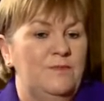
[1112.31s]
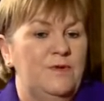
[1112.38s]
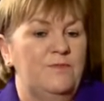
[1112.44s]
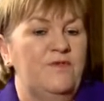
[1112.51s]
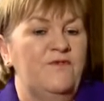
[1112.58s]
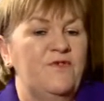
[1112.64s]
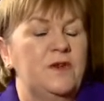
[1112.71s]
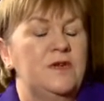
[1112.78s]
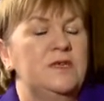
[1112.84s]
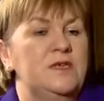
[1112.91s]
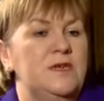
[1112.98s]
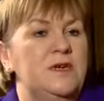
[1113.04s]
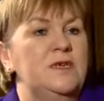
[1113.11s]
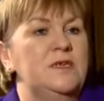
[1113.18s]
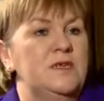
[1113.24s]
people feel a
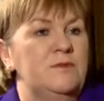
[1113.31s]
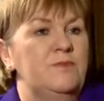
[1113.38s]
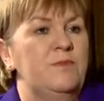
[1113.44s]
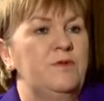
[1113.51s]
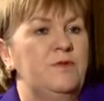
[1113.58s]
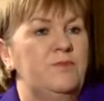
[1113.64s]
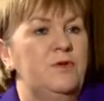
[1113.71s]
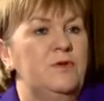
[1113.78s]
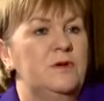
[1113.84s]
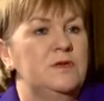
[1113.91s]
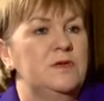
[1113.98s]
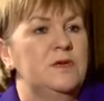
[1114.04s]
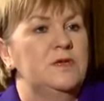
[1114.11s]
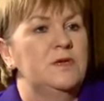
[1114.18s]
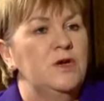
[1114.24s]
cynicism about
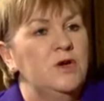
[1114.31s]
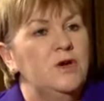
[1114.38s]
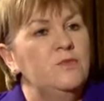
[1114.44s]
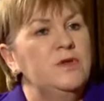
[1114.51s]
politics.